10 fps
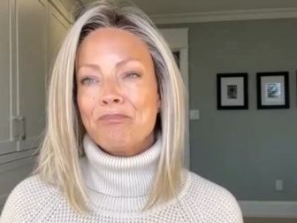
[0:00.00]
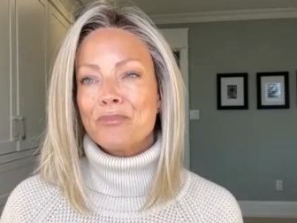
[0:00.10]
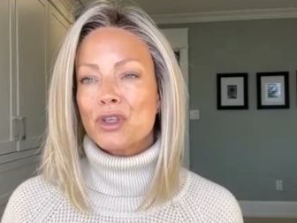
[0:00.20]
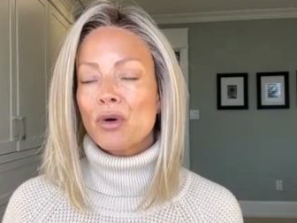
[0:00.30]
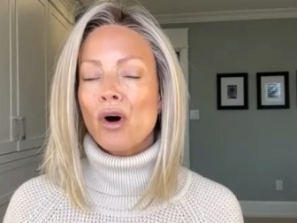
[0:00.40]

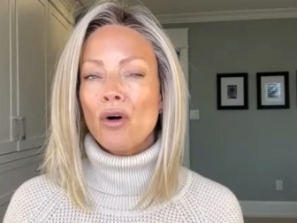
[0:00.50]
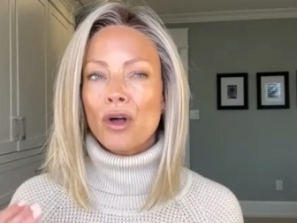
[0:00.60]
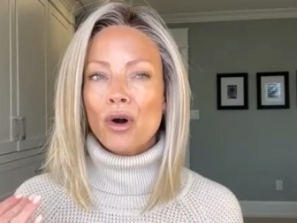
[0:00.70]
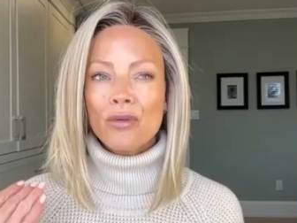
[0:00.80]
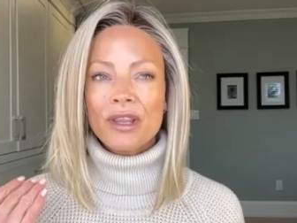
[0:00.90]
So
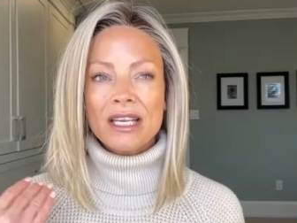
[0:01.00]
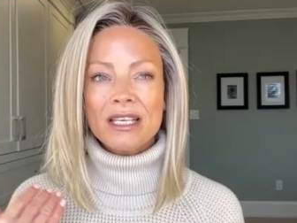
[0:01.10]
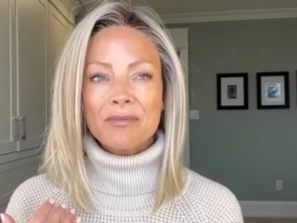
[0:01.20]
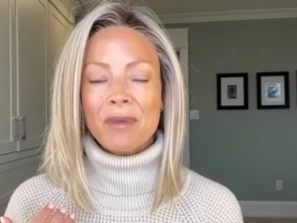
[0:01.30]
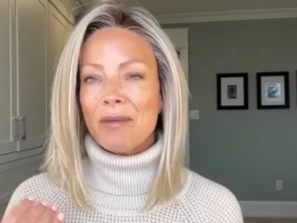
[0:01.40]
although
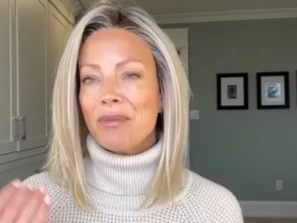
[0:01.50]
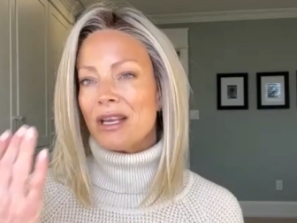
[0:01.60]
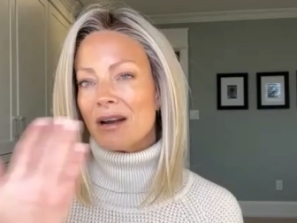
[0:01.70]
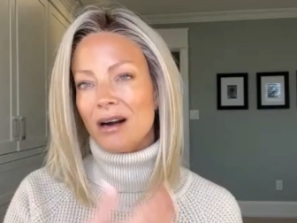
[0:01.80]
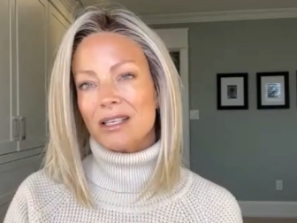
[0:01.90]
these may be
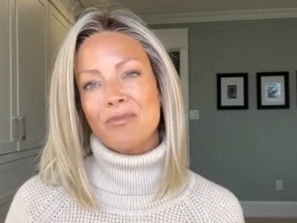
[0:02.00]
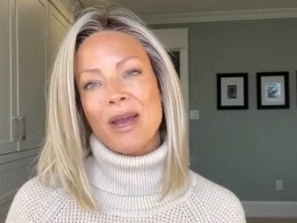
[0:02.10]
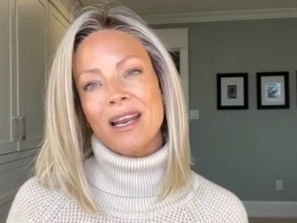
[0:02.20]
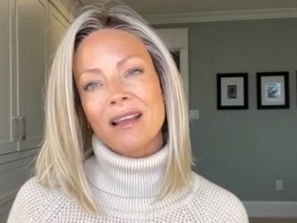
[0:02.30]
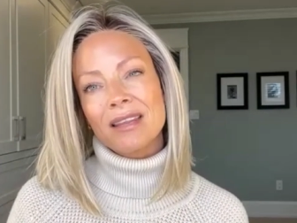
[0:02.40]

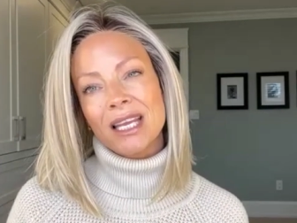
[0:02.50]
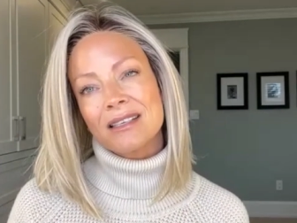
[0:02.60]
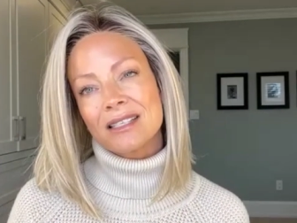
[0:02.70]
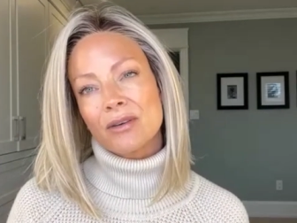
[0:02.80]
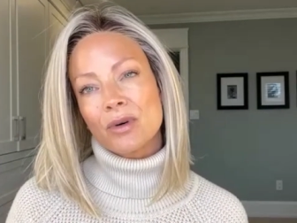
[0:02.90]
cosmetic
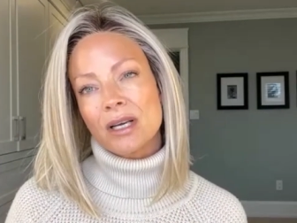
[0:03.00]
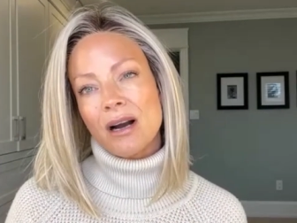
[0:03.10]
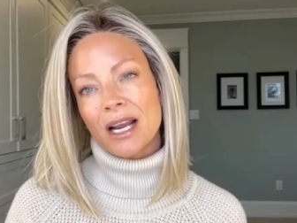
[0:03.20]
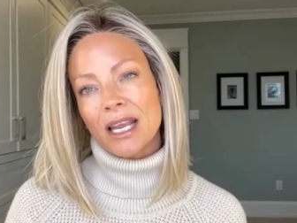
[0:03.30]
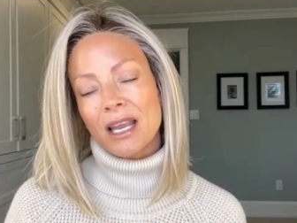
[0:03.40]
things that we're
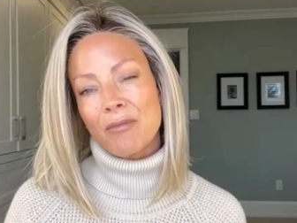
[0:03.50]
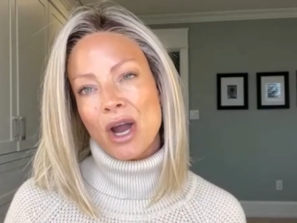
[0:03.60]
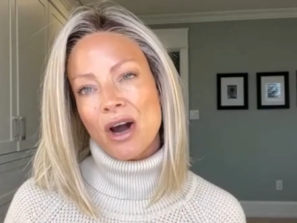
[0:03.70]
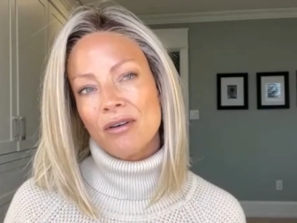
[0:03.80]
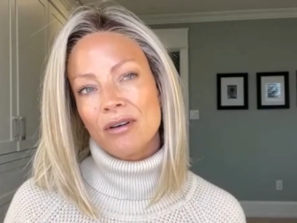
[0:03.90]
talking
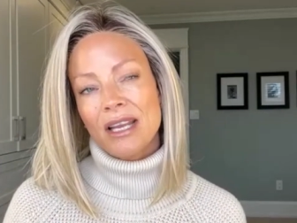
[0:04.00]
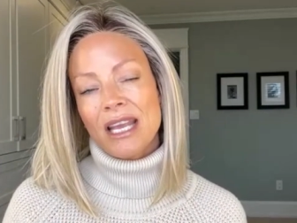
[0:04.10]
about,